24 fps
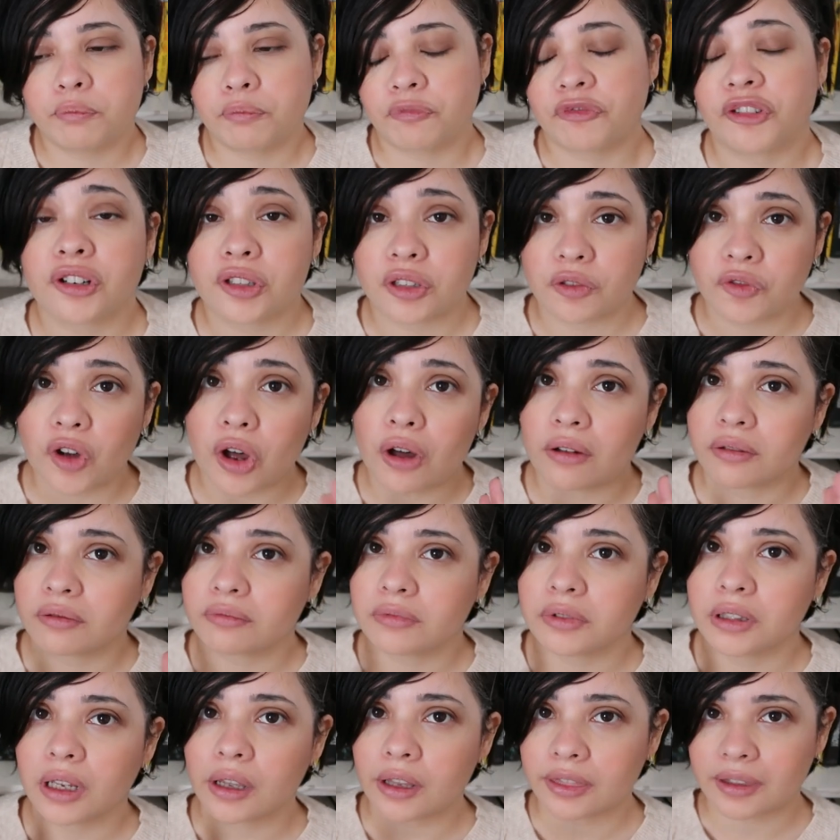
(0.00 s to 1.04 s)
First of all,
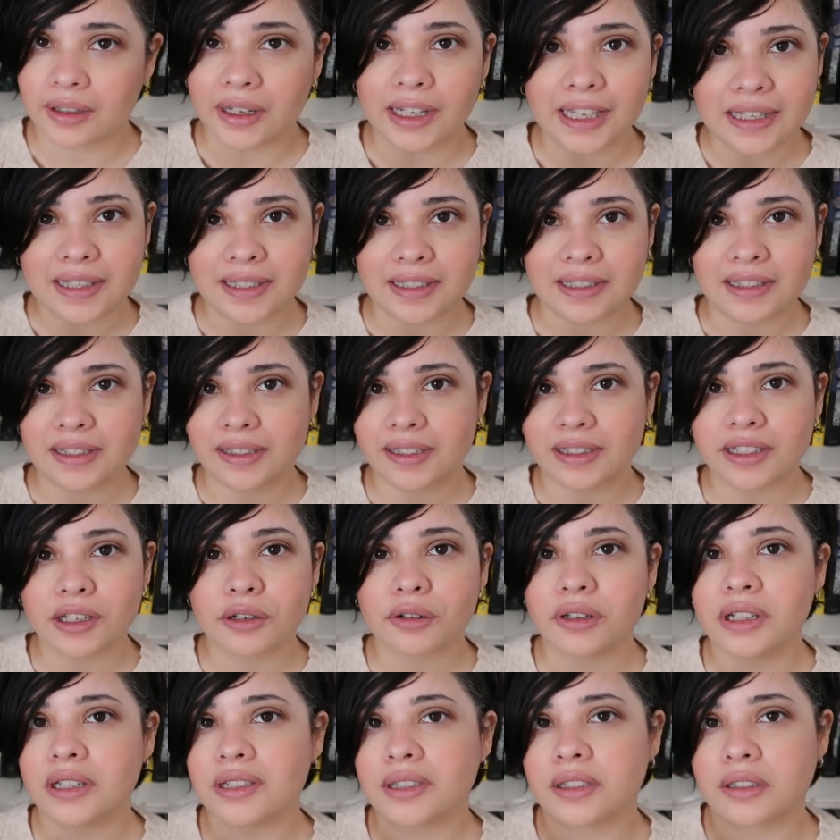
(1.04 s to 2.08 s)
nothing against these
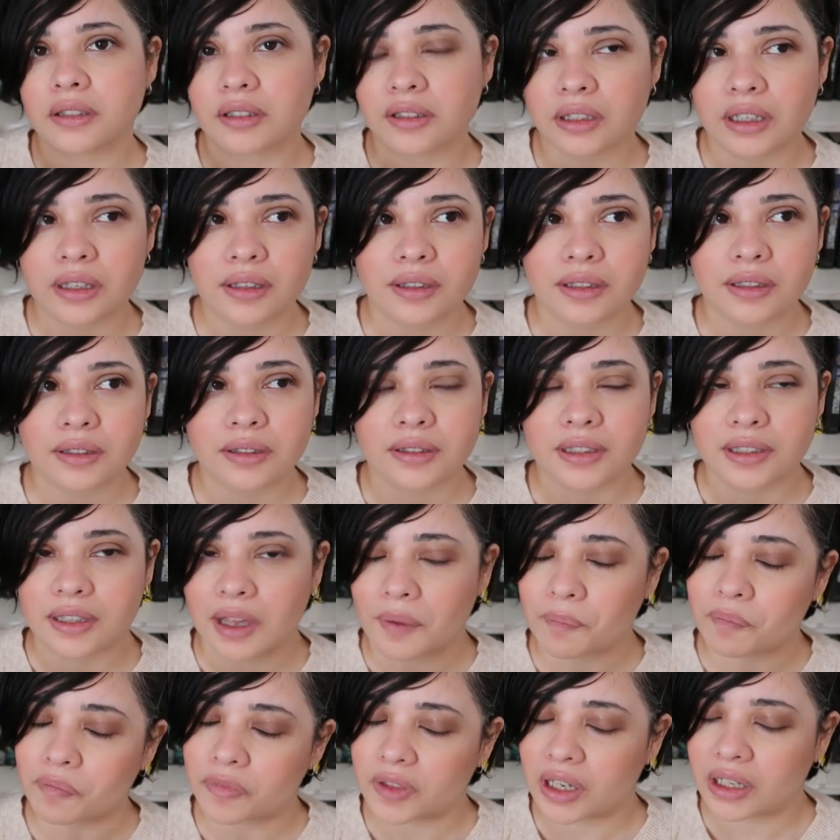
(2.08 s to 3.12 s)
series,
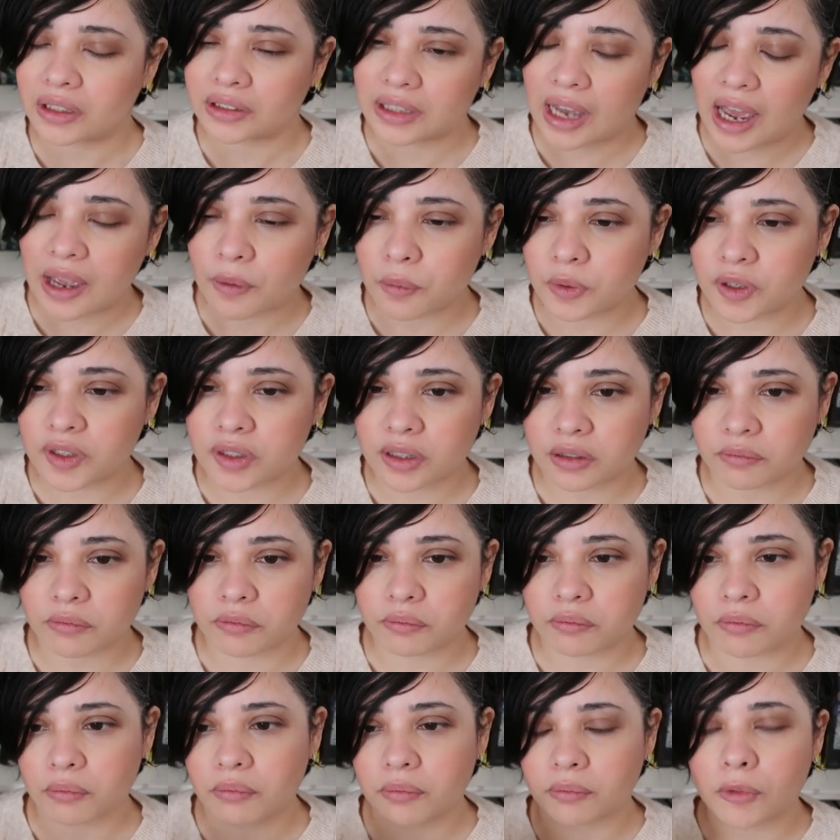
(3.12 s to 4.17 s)
except that I was
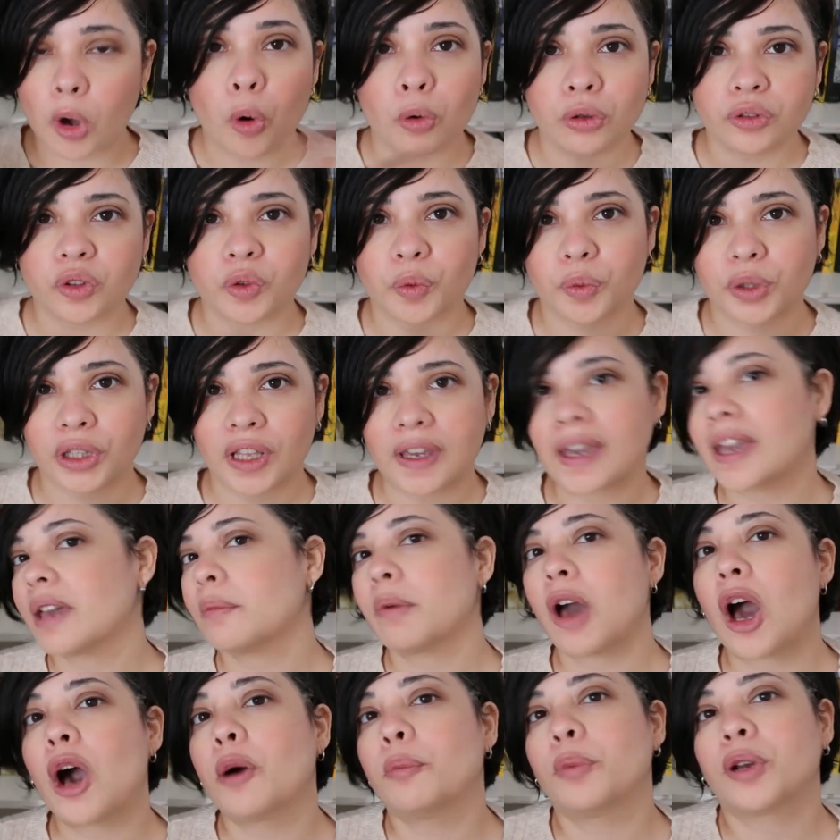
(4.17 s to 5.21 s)
older when they came
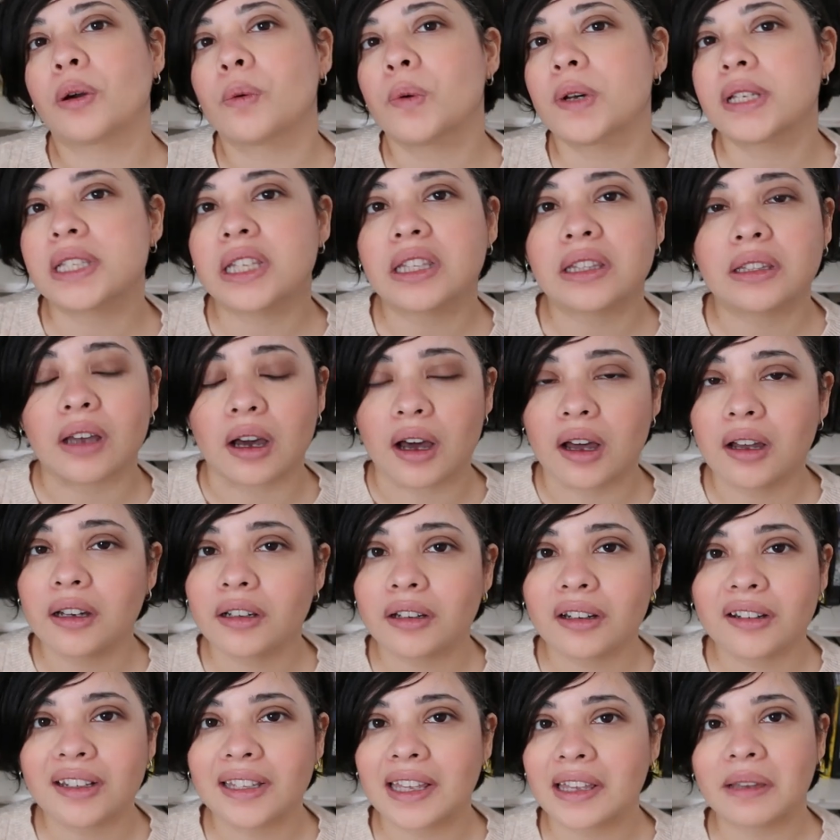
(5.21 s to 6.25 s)
out, but it wasn't The
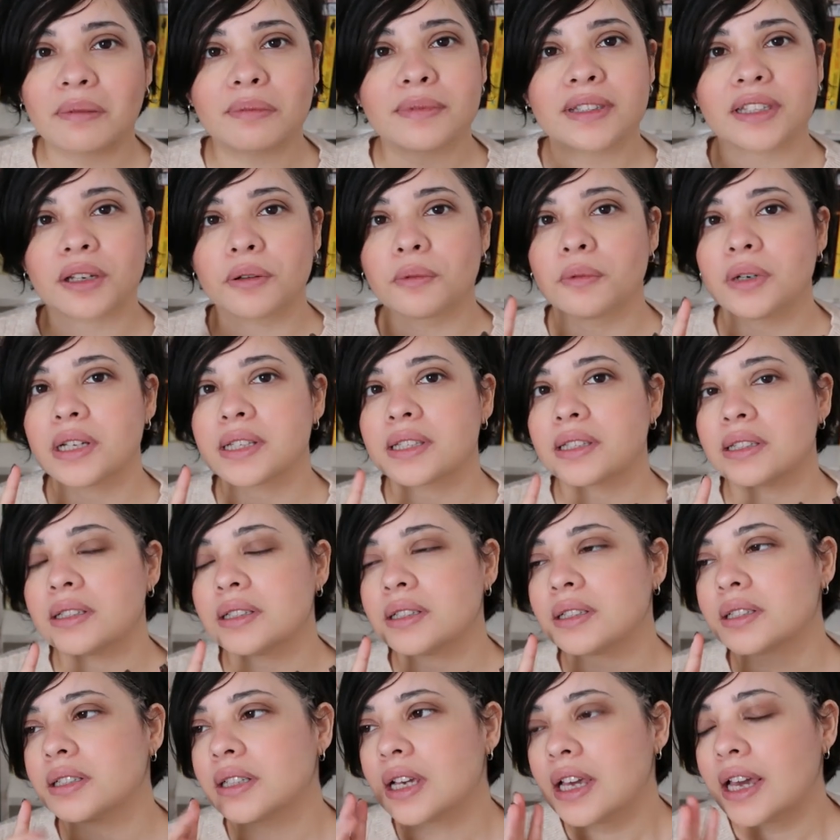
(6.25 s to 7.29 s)
Hunger Games, it
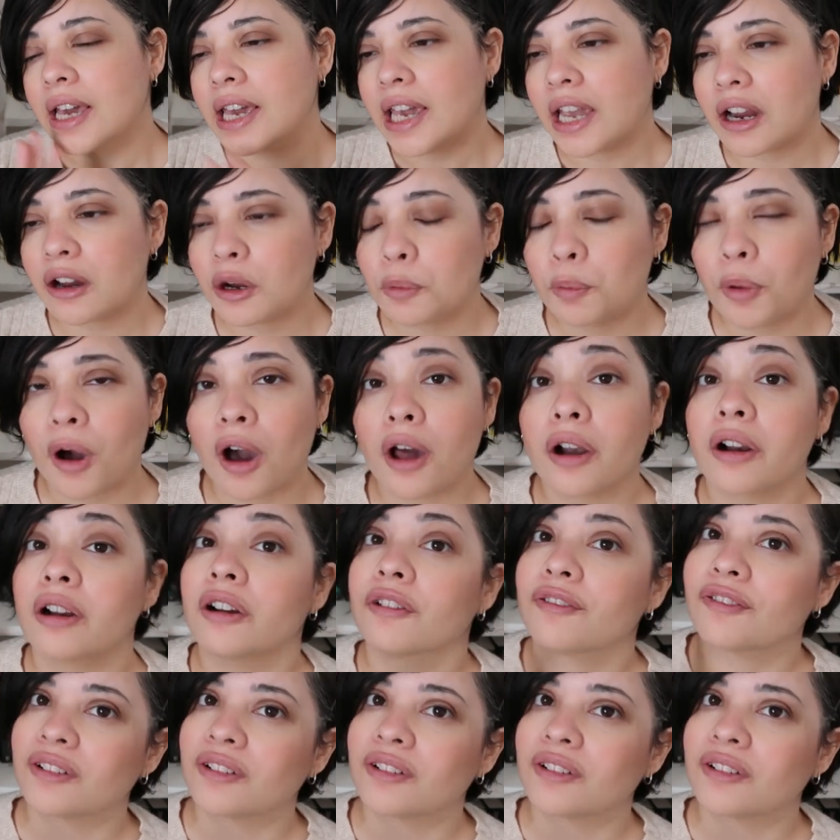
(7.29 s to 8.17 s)
wasn't Harry Potter.